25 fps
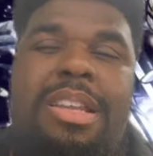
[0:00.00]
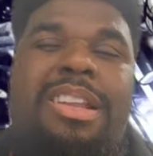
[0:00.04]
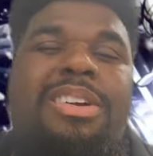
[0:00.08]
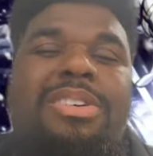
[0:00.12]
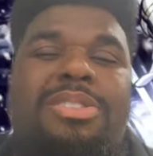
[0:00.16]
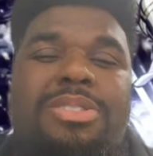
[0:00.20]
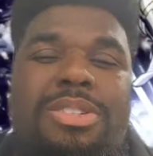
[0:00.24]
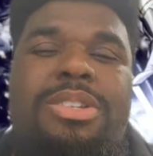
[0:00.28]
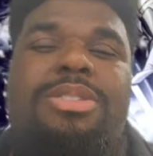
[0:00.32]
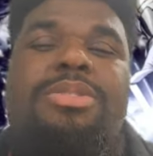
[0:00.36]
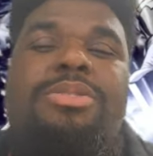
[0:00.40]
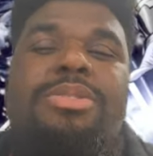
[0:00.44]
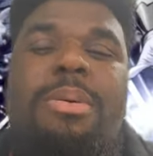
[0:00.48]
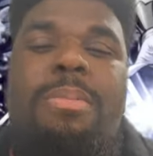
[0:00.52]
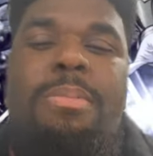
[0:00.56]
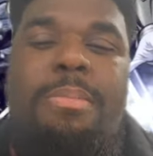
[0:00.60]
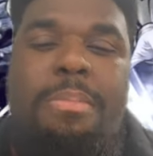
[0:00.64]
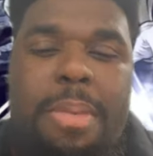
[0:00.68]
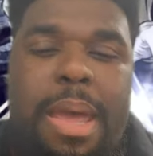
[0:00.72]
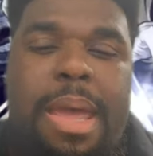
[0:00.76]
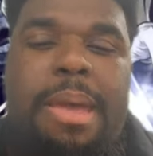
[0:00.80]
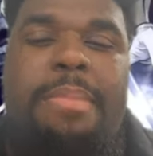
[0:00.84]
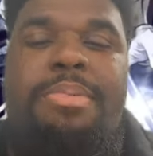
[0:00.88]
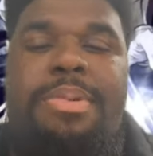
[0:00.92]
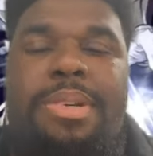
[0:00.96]
Claire's still the
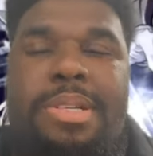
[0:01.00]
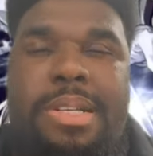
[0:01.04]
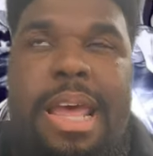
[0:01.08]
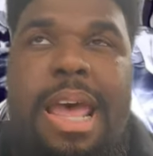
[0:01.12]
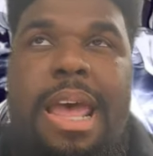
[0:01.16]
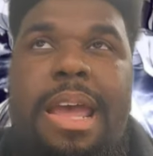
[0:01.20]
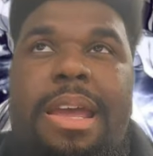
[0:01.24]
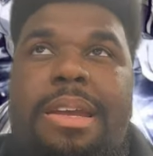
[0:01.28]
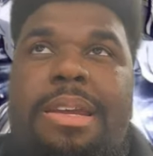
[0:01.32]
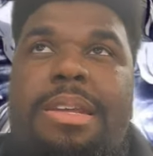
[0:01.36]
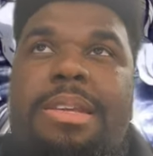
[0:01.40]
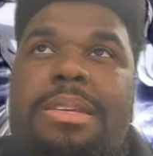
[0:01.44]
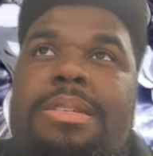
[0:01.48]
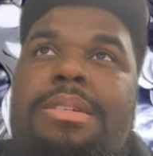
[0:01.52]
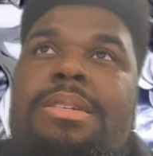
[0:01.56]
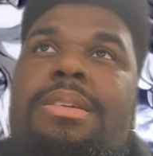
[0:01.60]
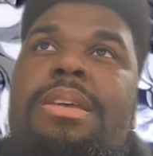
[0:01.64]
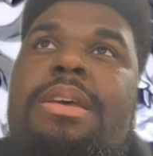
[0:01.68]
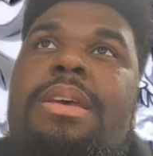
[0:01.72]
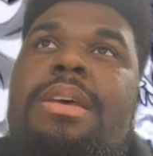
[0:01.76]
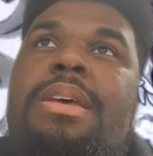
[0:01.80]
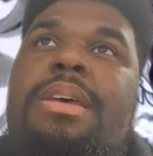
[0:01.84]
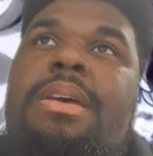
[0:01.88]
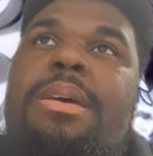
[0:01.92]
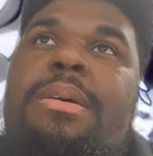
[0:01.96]
main protagonist,
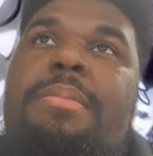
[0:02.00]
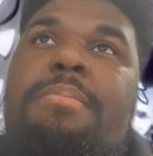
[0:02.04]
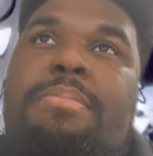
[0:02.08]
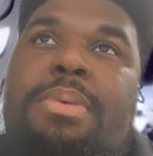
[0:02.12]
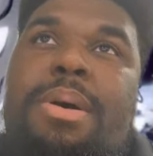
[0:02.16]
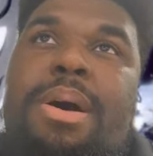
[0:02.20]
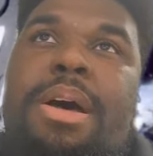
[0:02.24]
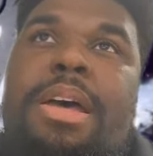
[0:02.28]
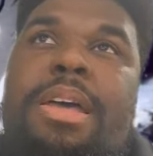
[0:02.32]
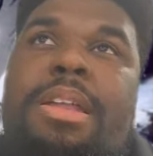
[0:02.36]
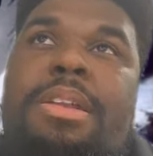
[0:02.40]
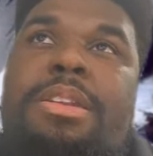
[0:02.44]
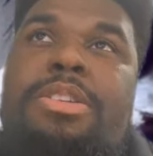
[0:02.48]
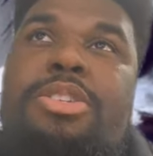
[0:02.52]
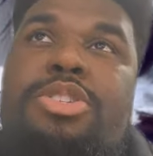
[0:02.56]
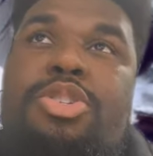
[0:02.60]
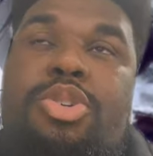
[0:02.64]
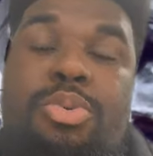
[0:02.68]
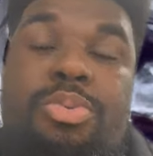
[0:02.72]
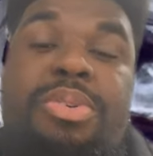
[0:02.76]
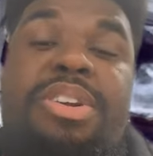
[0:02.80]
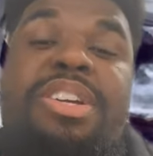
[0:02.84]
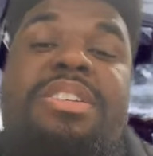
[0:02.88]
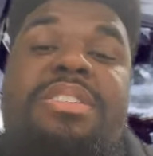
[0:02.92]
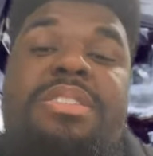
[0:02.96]
but
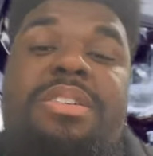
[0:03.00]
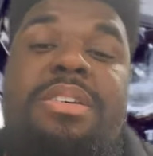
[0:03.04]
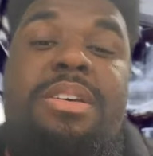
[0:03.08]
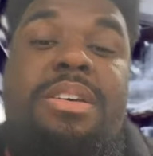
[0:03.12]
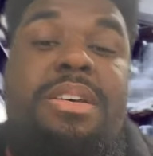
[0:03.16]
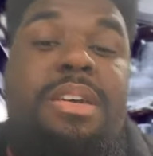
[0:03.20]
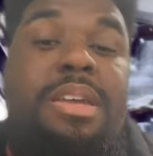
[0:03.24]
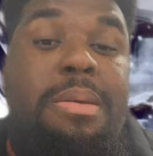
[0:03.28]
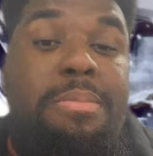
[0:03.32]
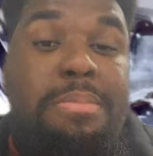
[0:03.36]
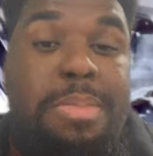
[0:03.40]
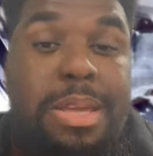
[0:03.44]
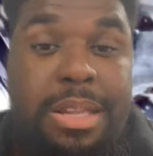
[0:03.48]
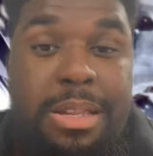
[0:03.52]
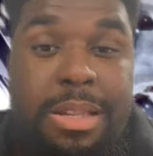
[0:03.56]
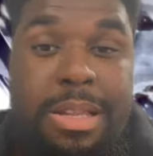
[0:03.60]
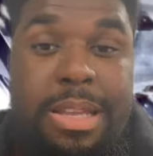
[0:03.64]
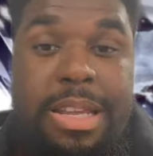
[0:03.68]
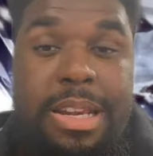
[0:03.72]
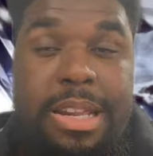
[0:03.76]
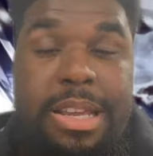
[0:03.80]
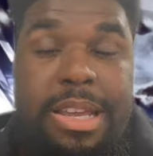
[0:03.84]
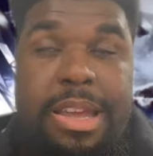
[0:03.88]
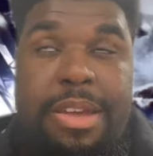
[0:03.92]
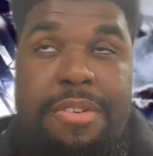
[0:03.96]
Teresa can be
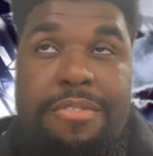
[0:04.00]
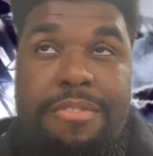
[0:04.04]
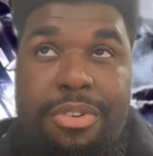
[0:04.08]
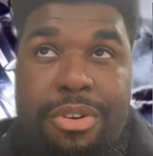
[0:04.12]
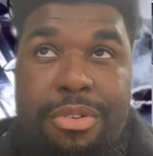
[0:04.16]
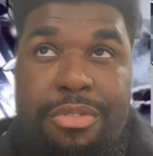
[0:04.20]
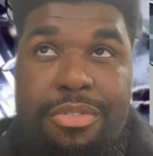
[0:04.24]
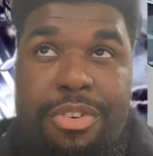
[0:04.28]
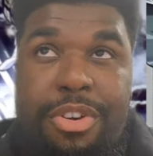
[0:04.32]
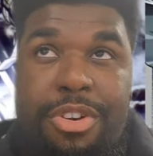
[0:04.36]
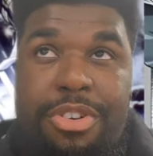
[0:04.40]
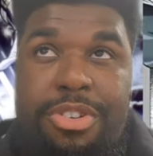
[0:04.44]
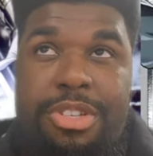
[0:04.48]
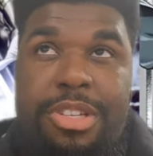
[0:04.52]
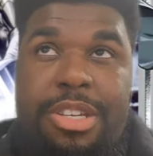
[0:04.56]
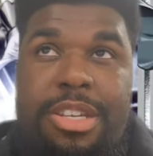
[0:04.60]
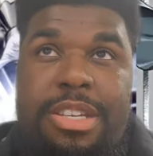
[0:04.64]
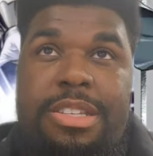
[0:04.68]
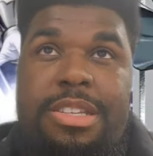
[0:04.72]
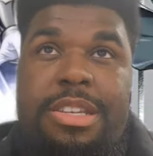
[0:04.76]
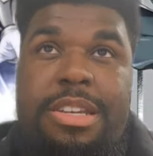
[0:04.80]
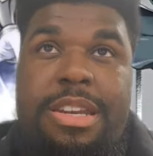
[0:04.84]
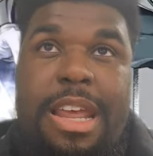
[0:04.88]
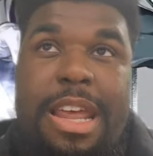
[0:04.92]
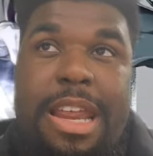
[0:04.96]
leading it for the first
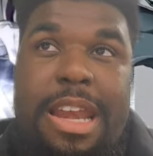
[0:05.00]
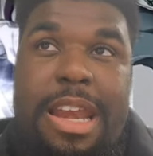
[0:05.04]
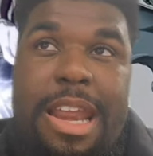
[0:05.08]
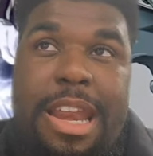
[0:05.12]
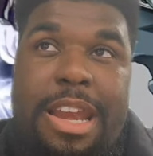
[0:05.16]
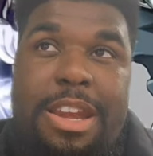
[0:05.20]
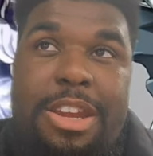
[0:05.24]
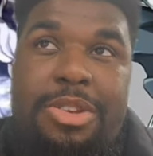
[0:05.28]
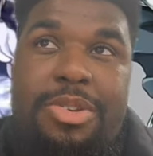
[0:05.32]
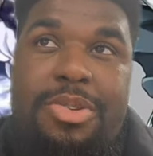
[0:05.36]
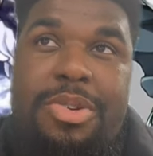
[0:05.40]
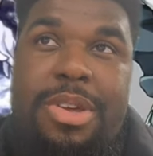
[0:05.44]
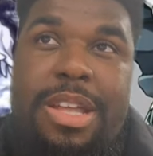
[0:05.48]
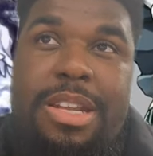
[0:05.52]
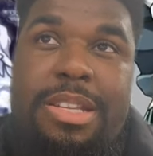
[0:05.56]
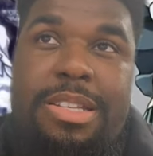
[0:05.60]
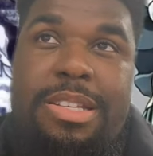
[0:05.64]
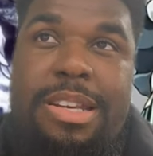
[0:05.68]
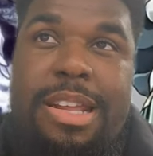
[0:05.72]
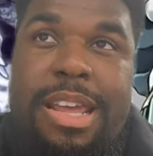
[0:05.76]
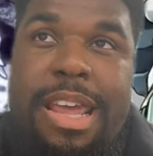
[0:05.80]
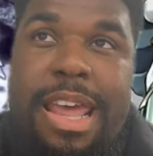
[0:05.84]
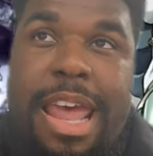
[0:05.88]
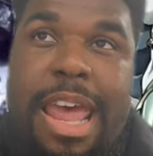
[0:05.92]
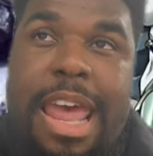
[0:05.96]
season, and then you get
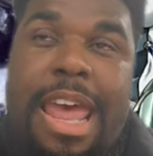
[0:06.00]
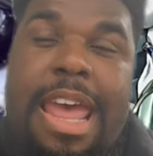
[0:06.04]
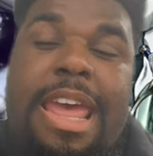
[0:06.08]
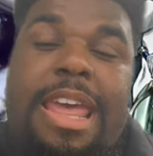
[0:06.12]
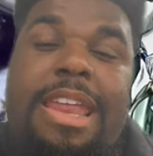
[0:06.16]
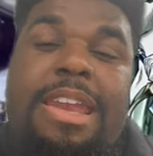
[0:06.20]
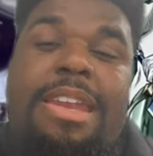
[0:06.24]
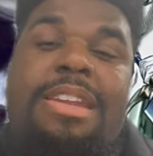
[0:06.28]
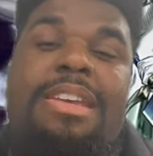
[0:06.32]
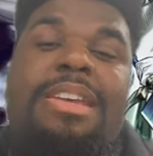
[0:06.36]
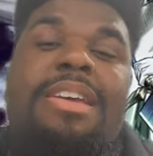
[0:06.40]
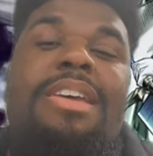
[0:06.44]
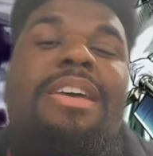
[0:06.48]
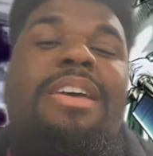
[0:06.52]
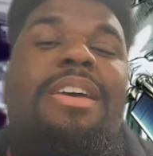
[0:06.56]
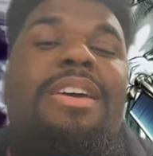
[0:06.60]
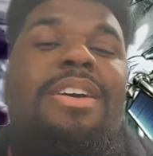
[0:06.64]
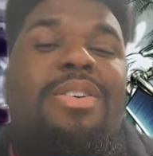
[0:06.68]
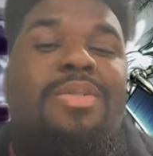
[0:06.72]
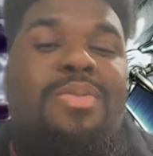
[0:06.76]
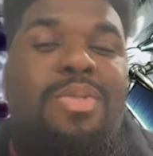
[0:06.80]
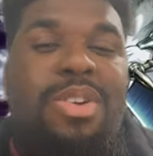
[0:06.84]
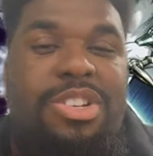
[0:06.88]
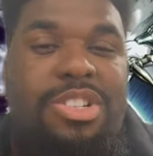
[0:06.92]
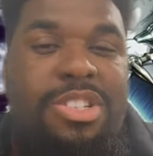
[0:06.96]
to the end,
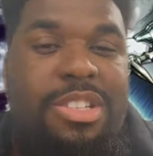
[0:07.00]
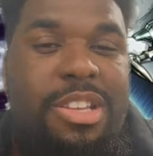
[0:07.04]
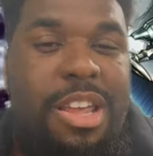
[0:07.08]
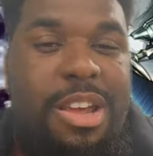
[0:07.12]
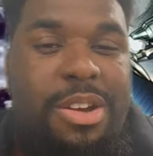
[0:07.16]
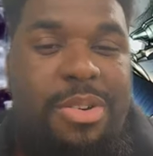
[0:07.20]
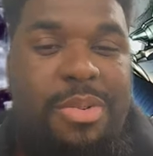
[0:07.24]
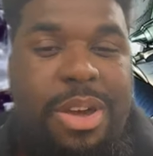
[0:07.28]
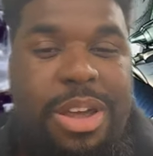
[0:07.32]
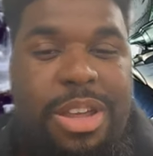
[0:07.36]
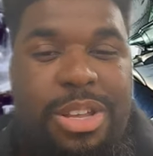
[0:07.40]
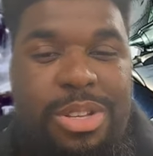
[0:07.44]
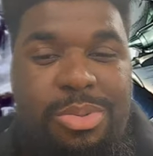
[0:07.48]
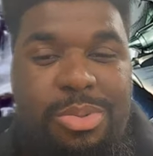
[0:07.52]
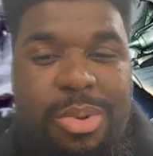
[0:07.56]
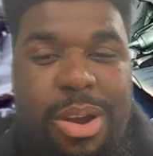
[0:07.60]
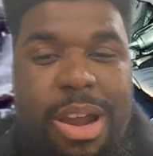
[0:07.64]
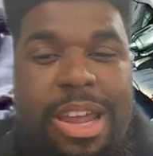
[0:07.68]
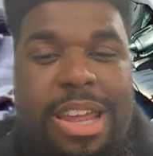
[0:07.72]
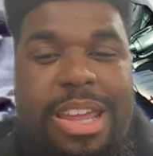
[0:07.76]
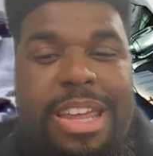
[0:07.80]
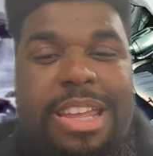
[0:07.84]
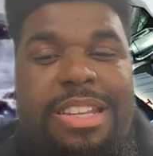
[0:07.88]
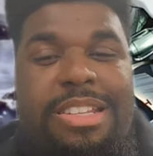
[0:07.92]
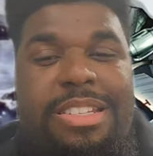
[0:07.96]
which segues
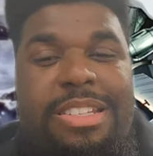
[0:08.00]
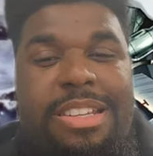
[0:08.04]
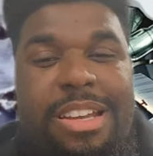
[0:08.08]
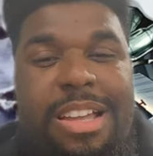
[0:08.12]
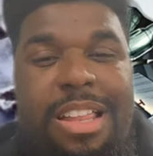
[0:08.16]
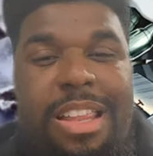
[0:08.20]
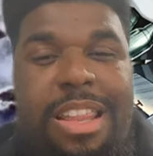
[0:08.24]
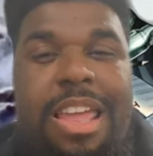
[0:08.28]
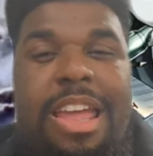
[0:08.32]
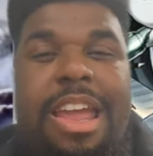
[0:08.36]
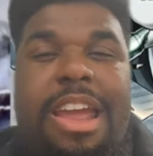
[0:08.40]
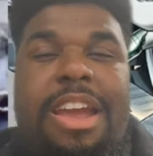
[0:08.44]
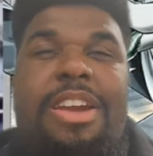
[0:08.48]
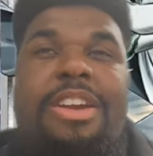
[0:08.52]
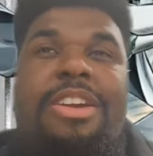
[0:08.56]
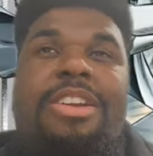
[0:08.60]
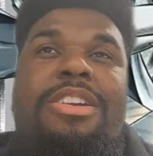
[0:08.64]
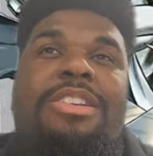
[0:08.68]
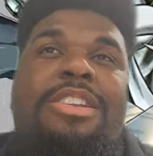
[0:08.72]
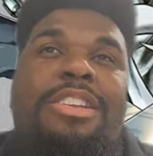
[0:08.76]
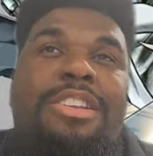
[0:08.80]
right into Claire.